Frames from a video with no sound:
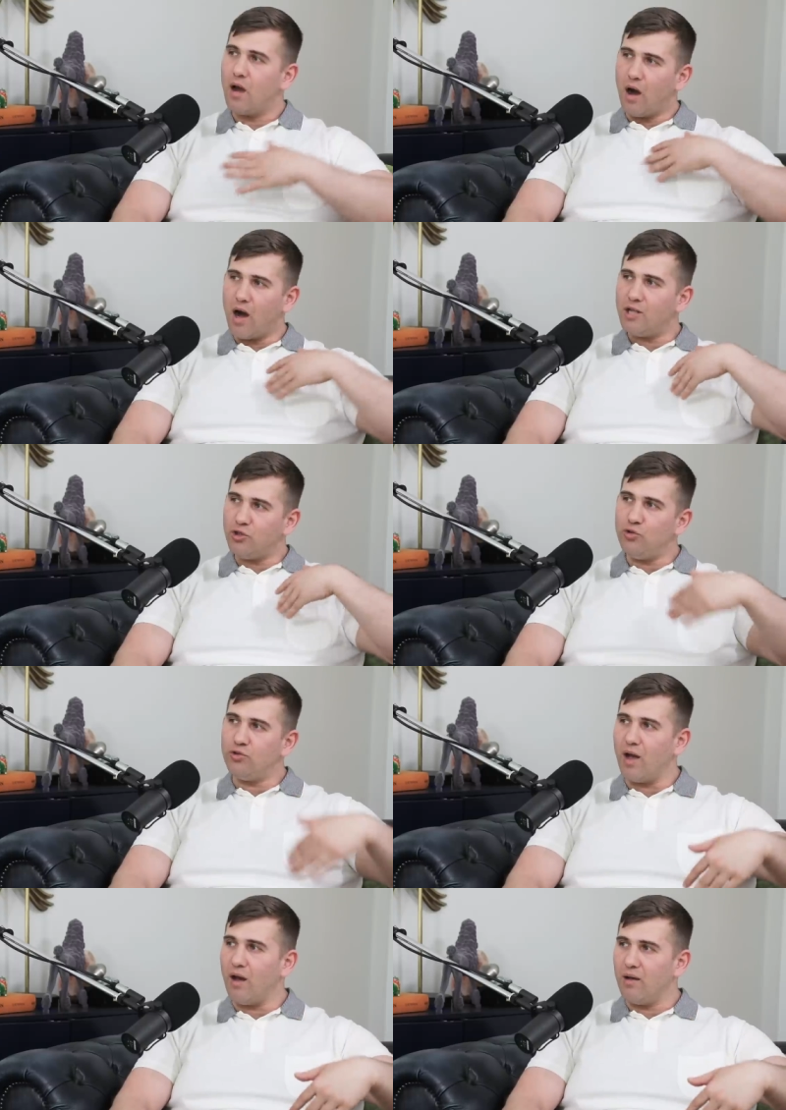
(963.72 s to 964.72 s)
I knew
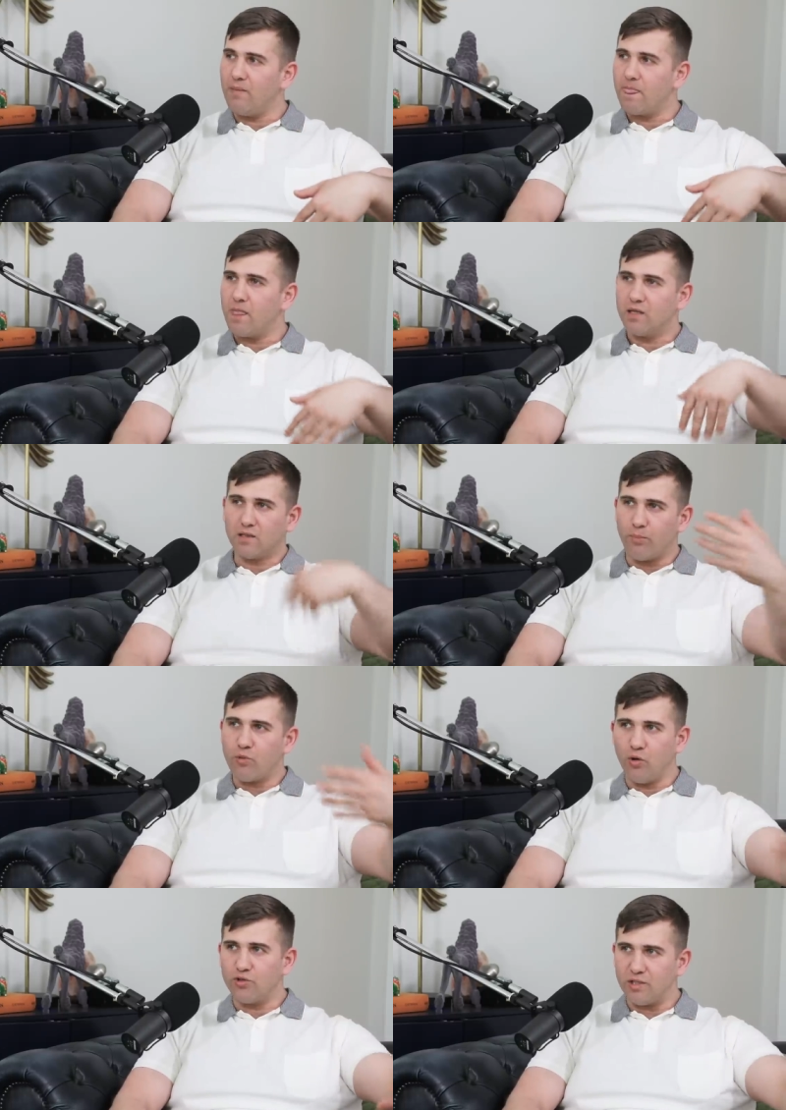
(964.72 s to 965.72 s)
that
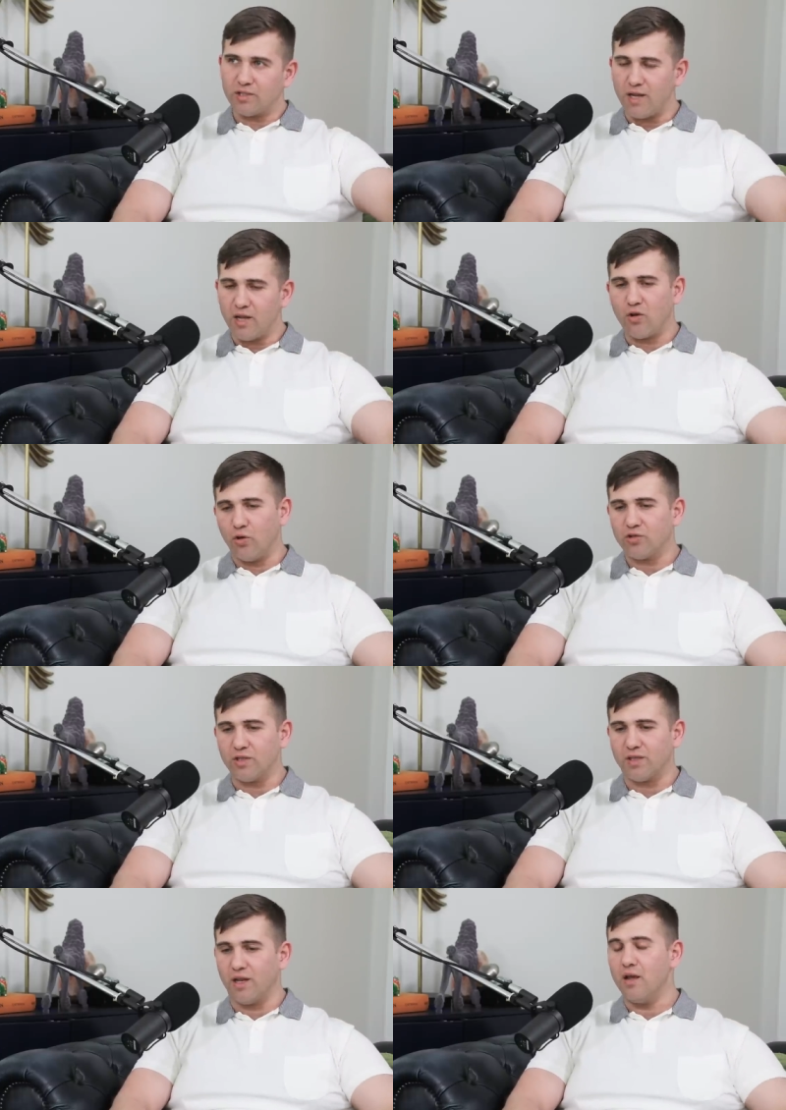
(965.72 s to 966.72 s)
subconsciously and
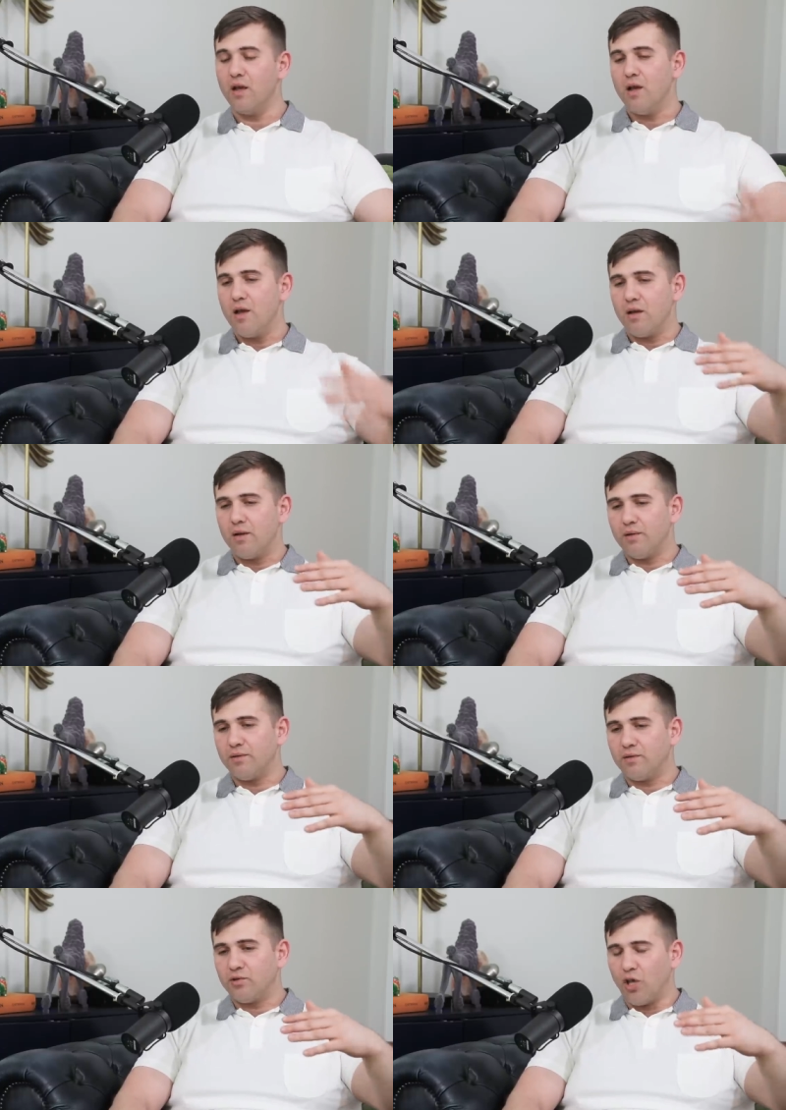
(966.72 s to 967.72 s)
consciously.
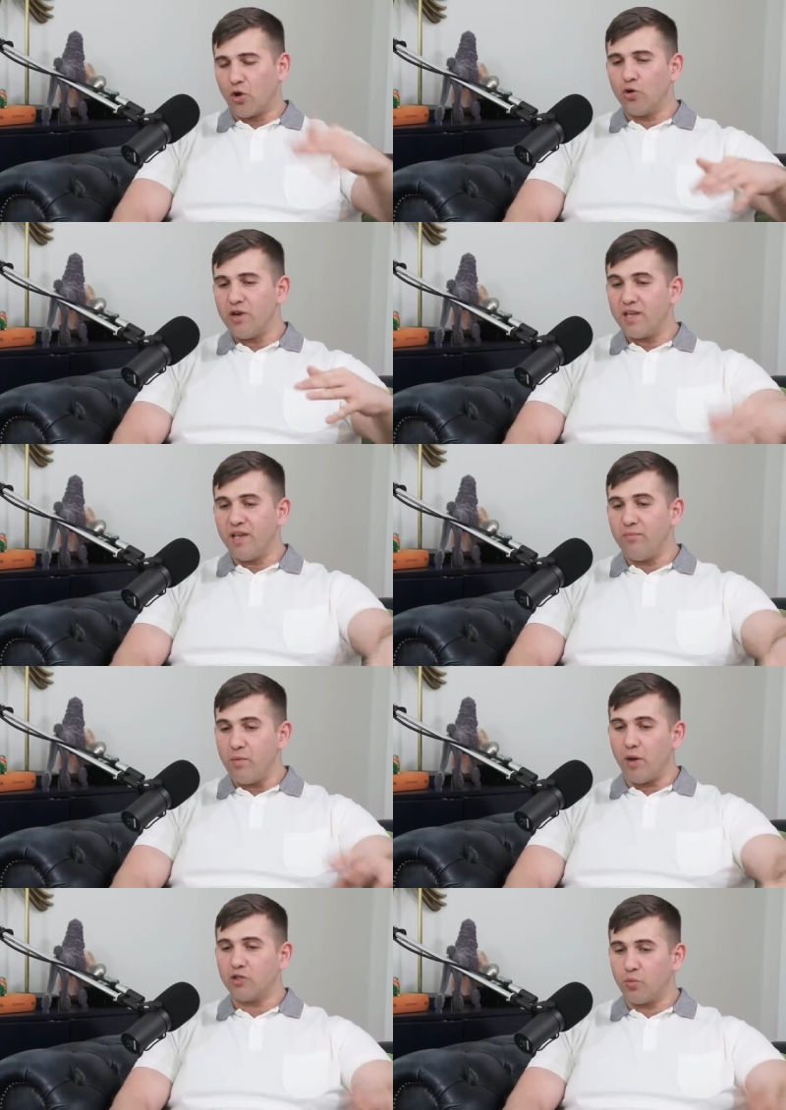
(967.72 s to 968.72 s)
They couldn't give me
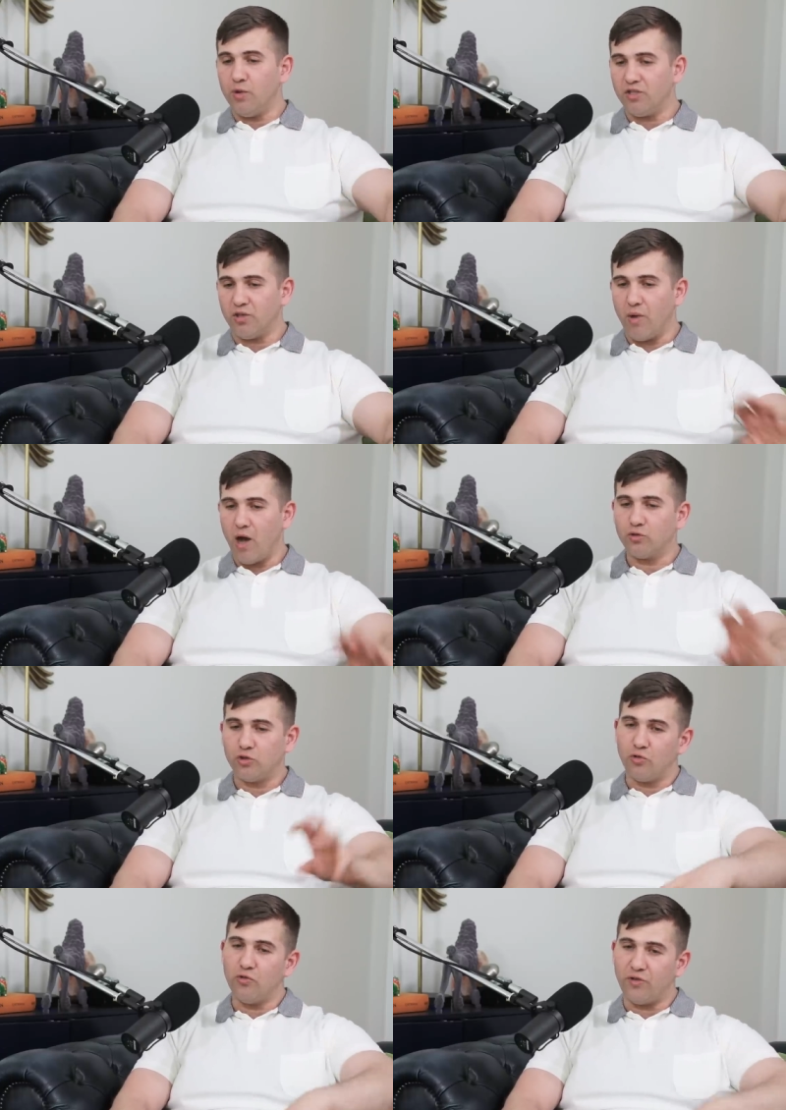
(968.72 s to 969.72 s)
much wisdom how to
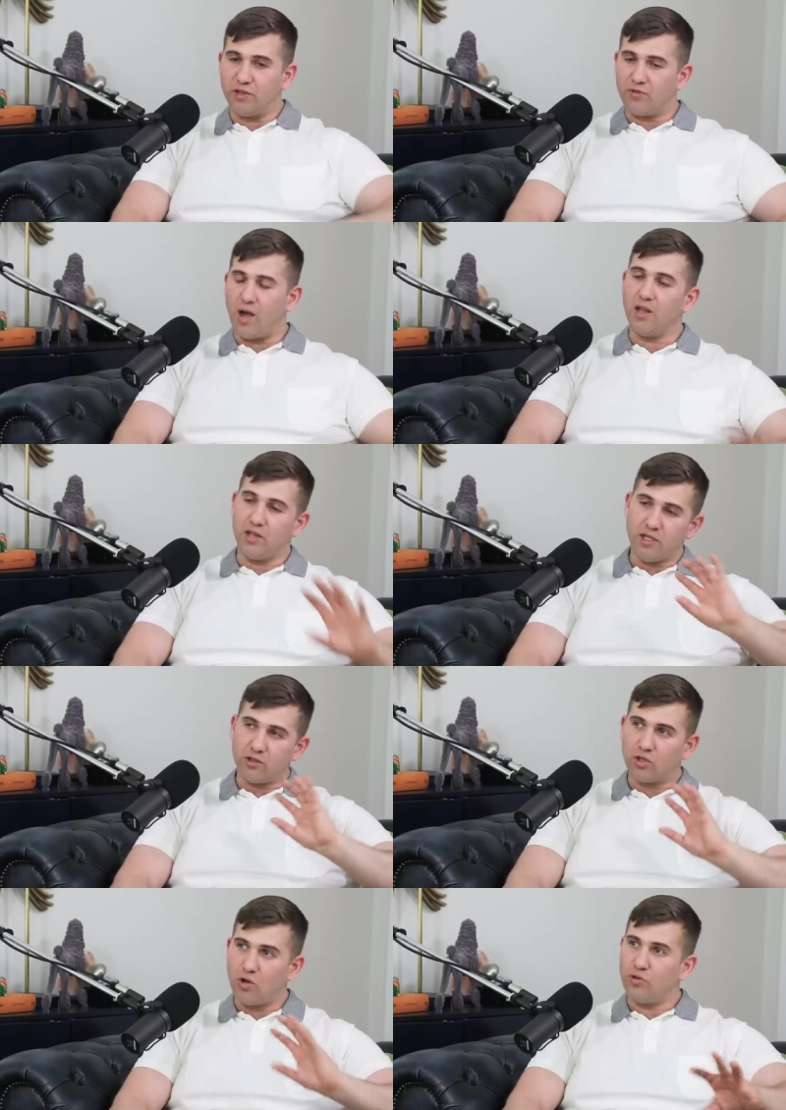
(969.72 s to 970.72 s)
do things. I
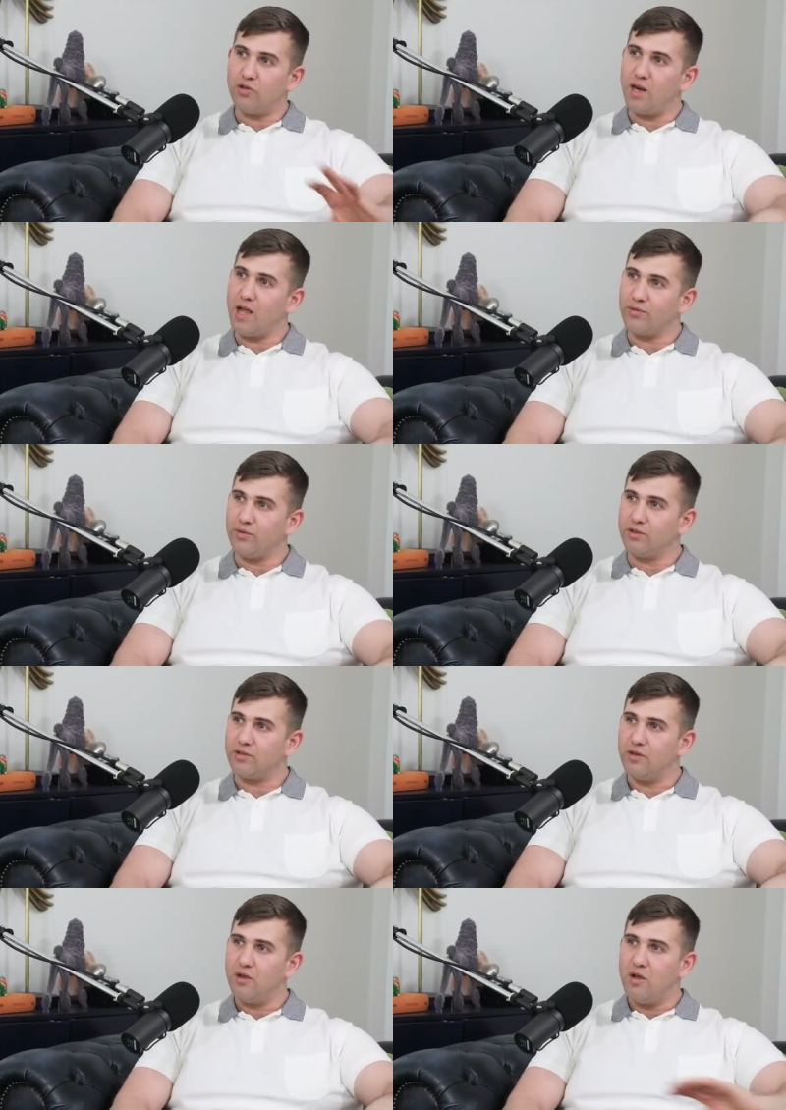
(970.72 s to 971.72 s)
needed to learn the
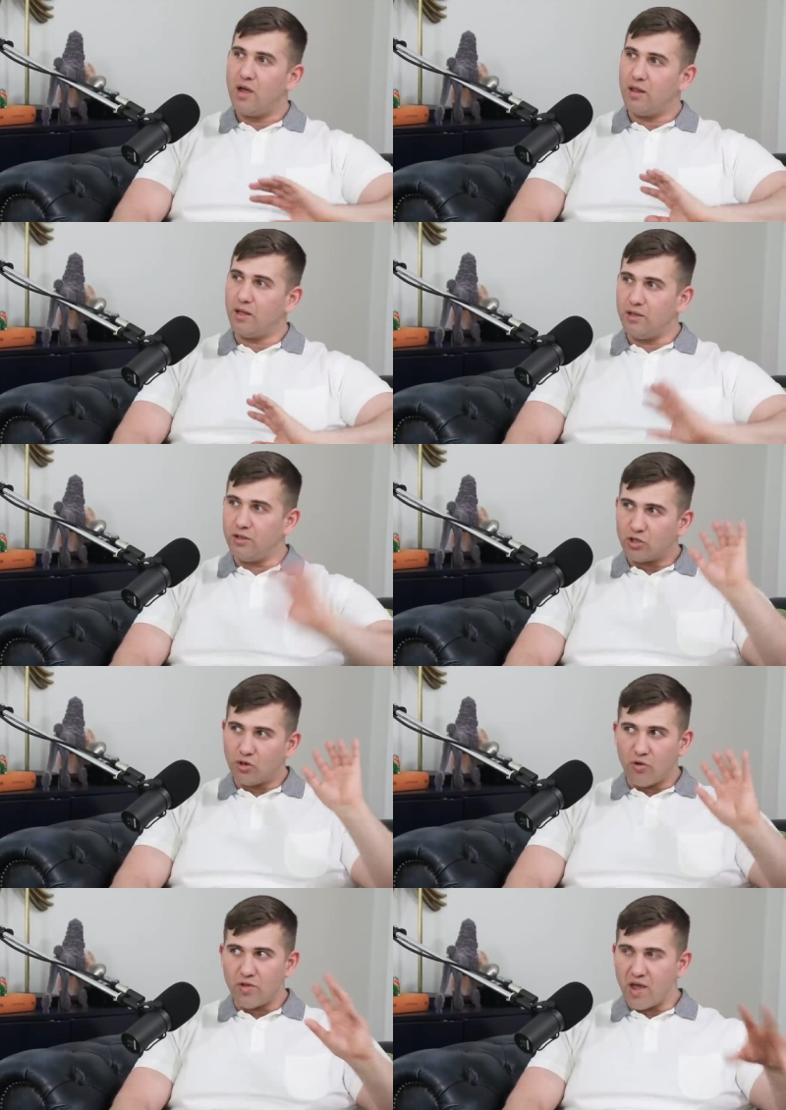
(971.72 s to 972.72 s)
language and I needed to
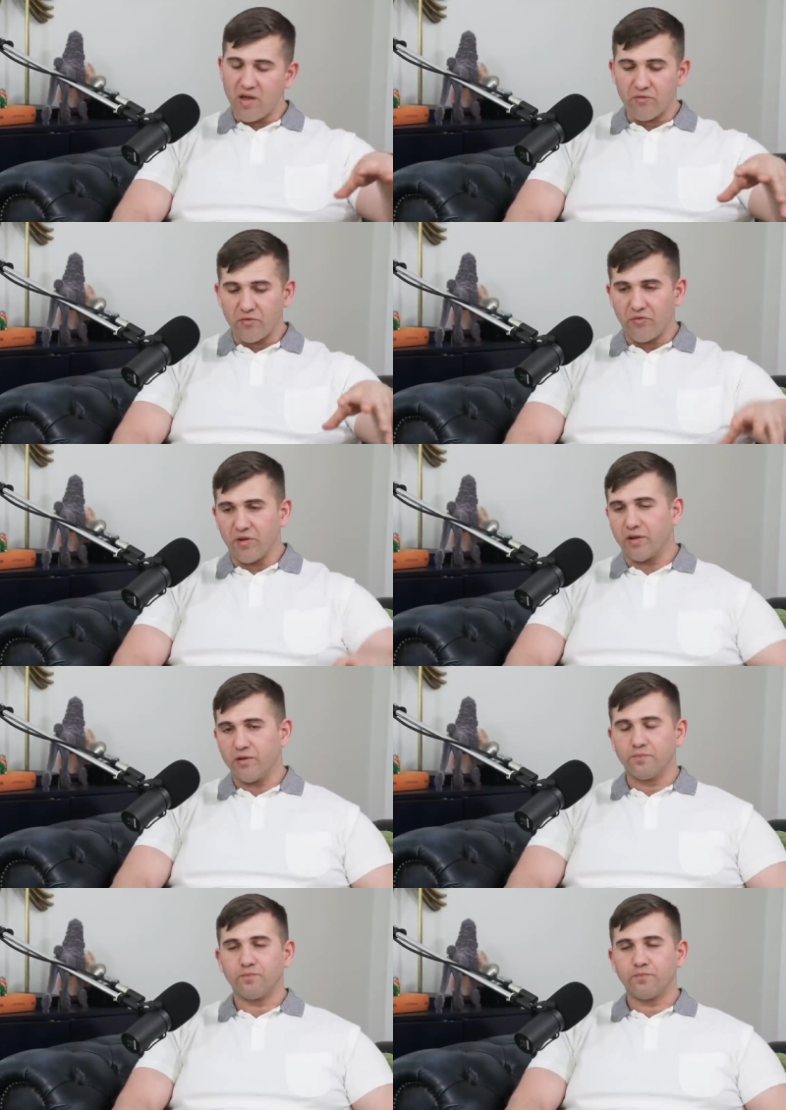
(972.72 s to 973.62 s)
learn everything.